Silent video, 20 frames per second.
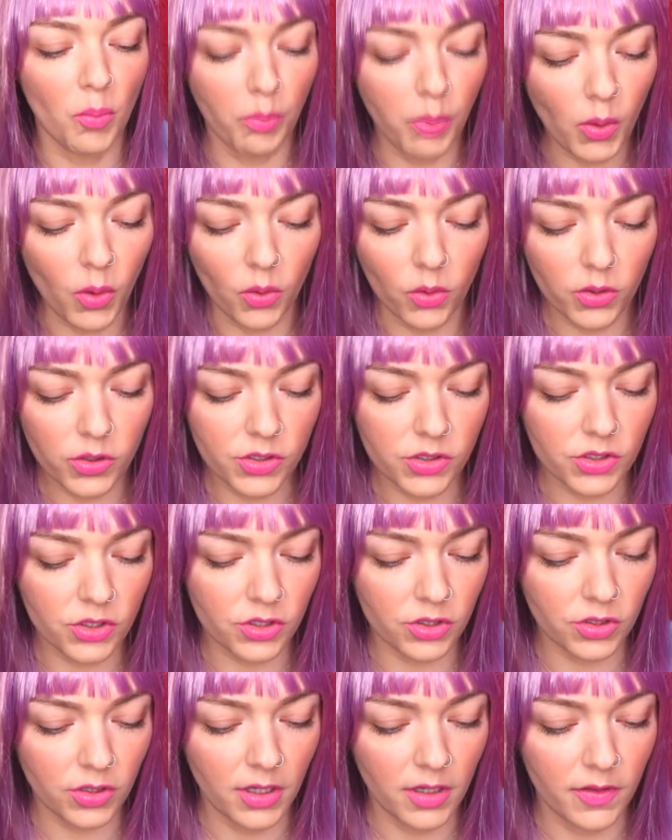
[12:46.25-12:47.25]

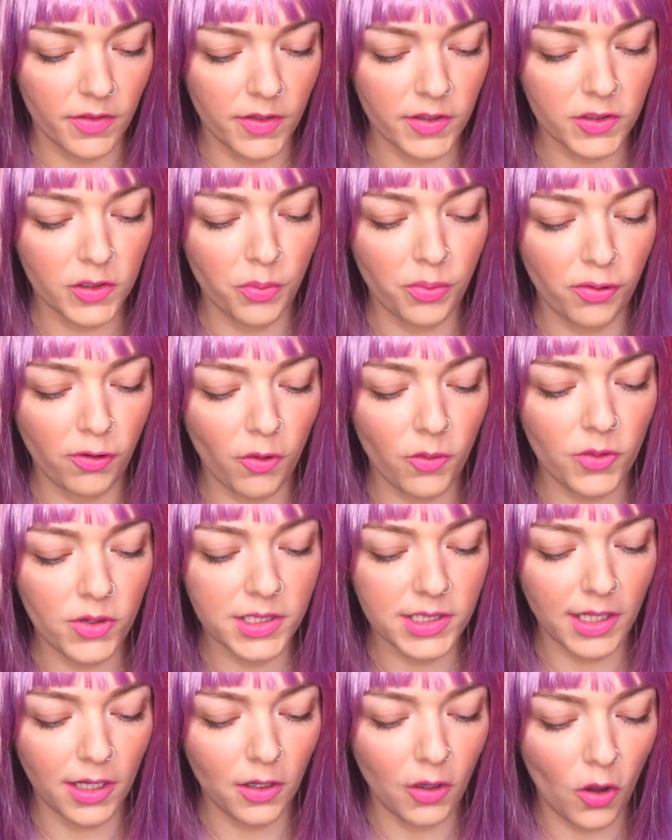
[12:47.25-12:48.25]
but these are
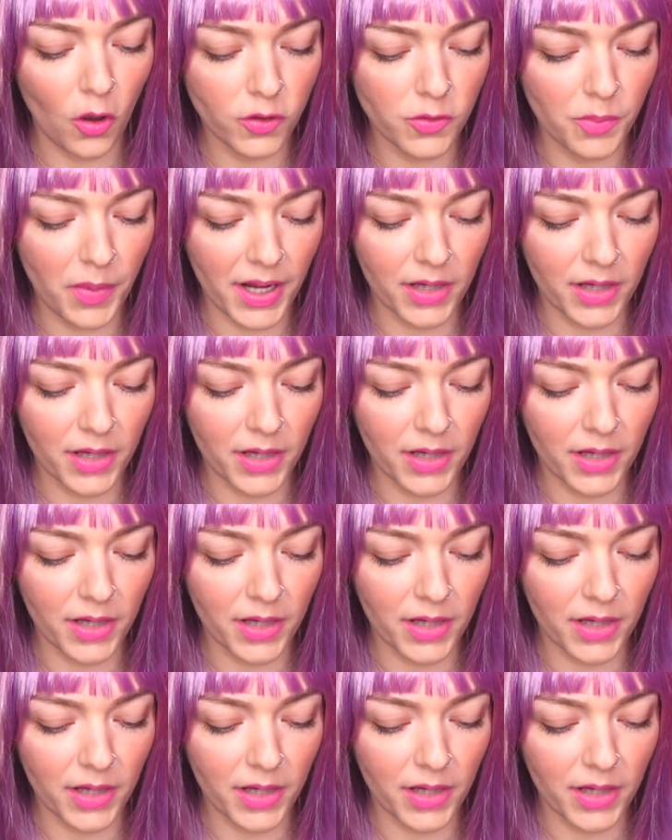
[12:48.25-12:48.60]
probably a lot